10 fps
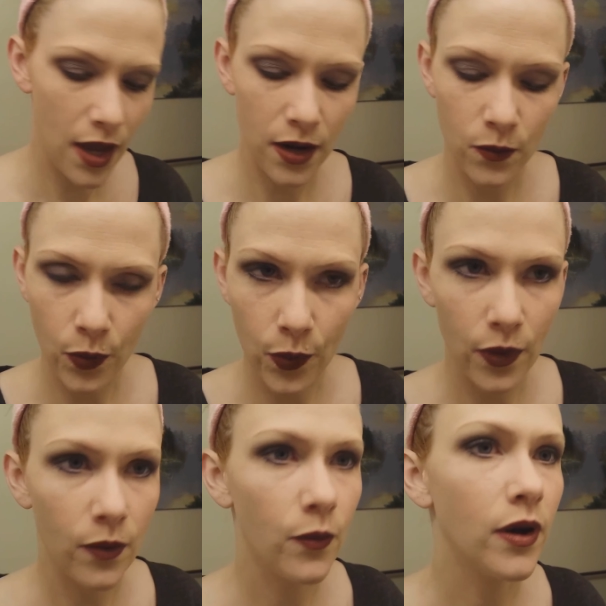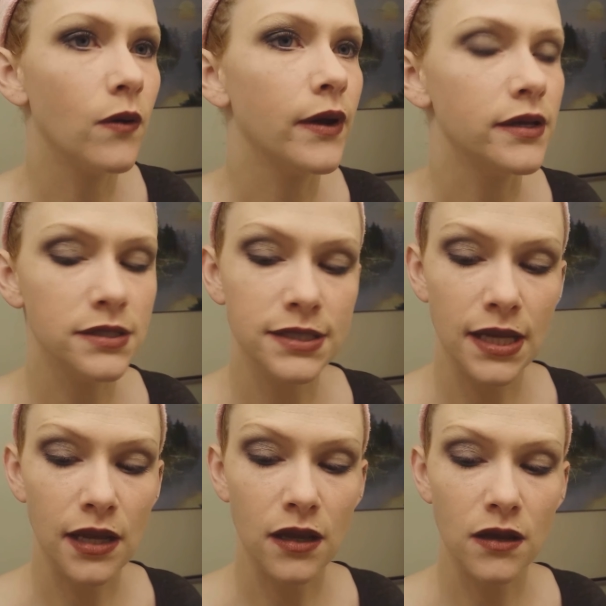And we're going to
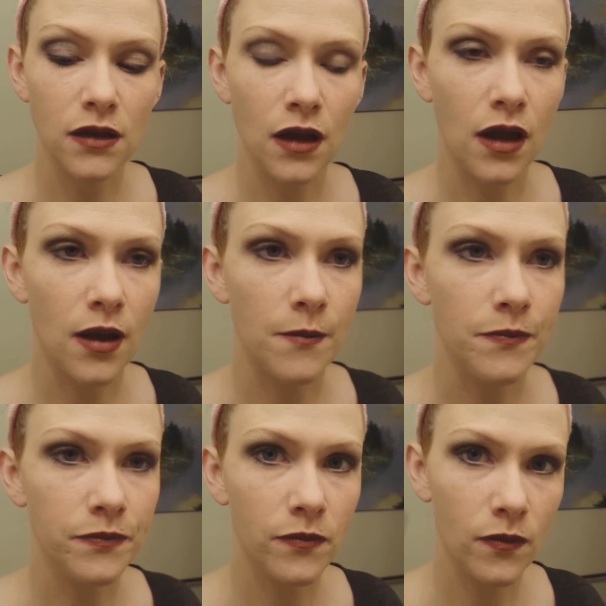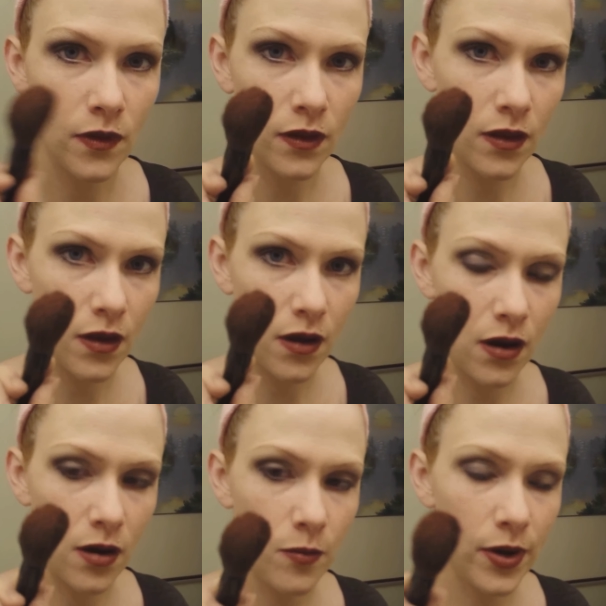take
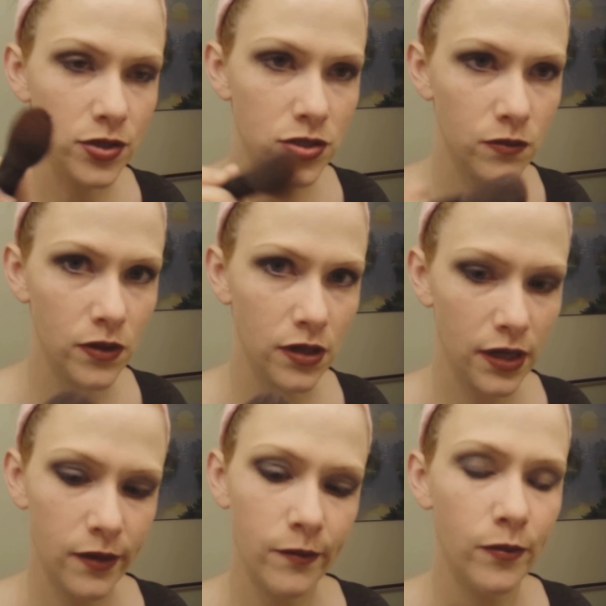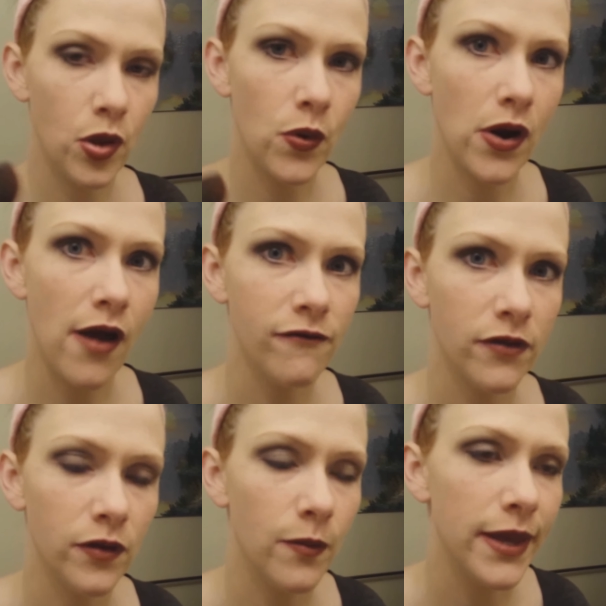our brush, we're going to kind of blow it off
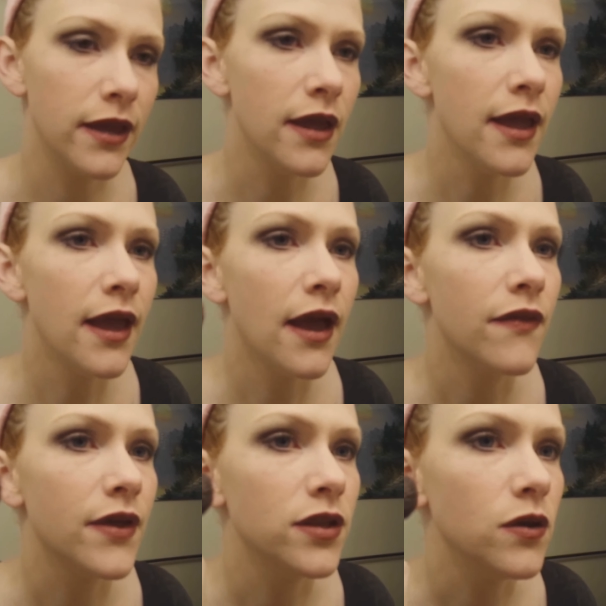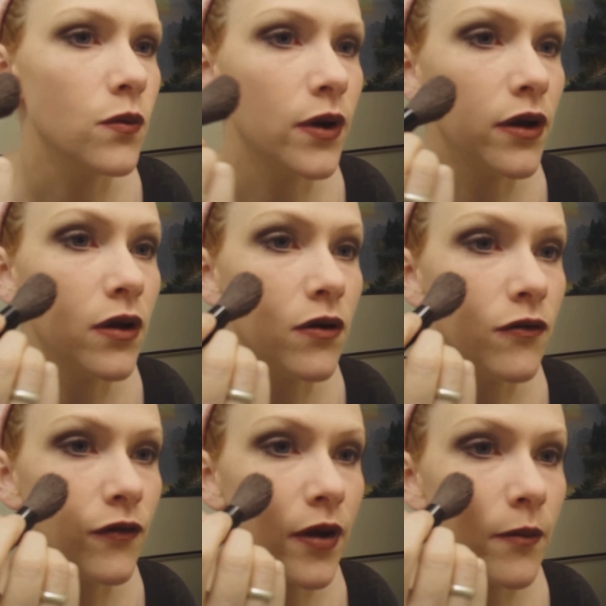a little bit, and then you want to
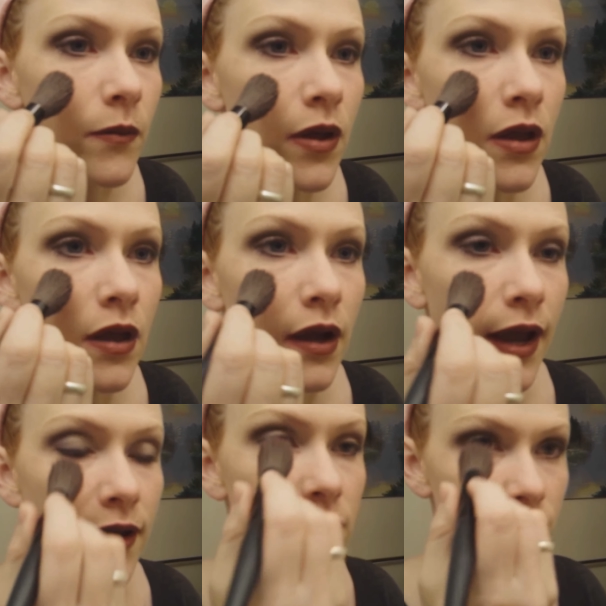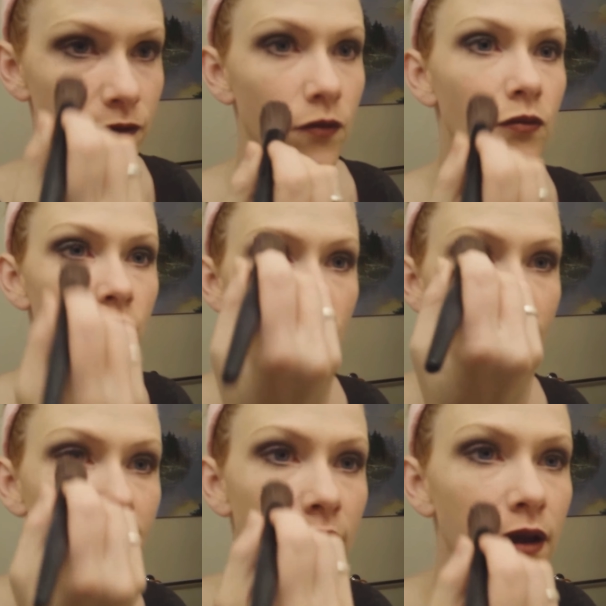go from kind of
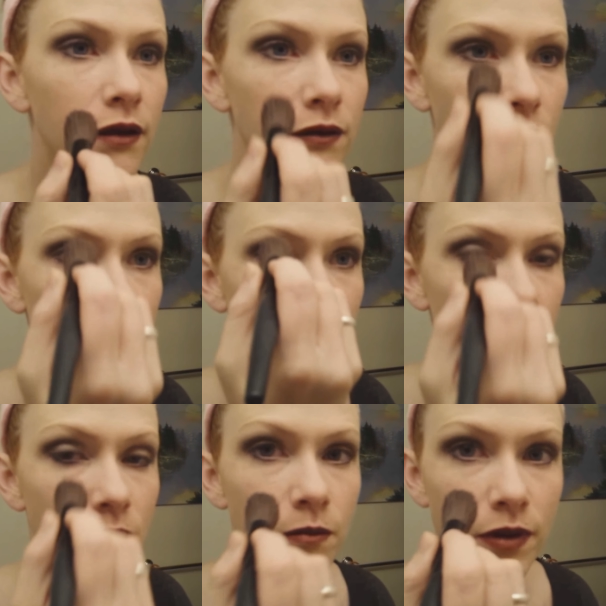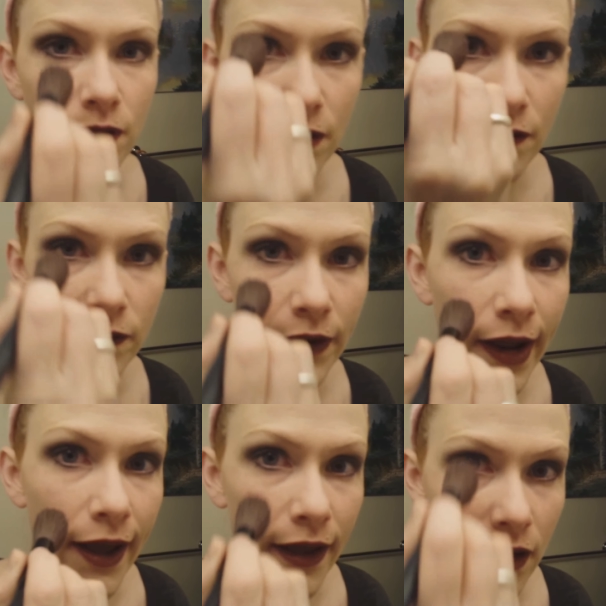right underneath the middle of your
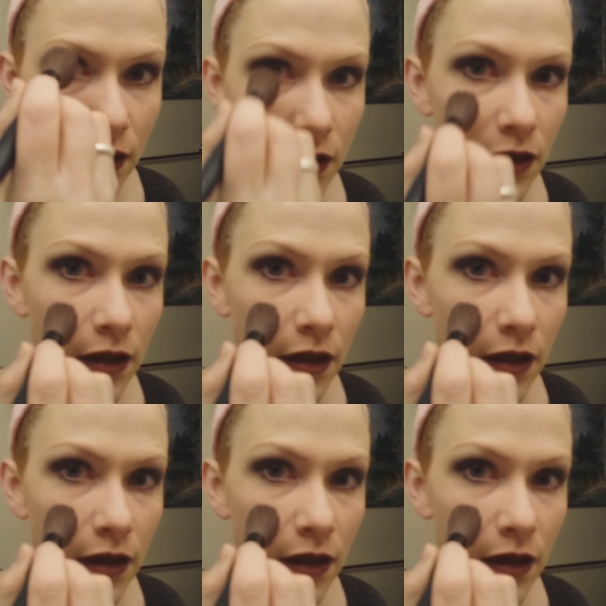eye,